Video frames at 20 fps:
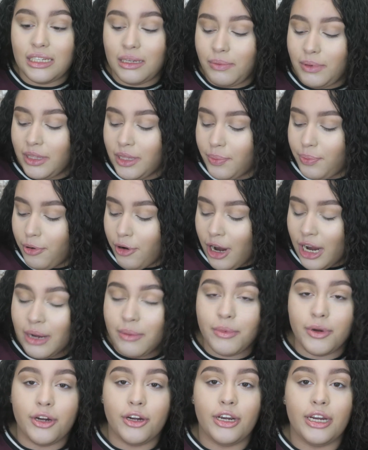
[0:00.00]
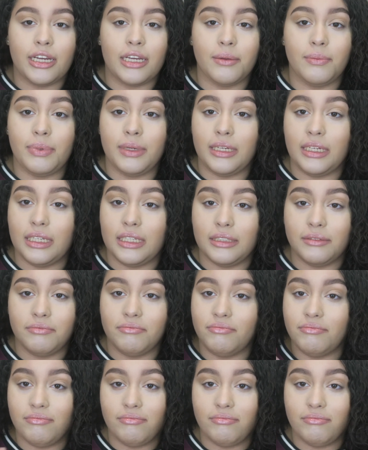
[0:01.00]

It could be the primer, it could be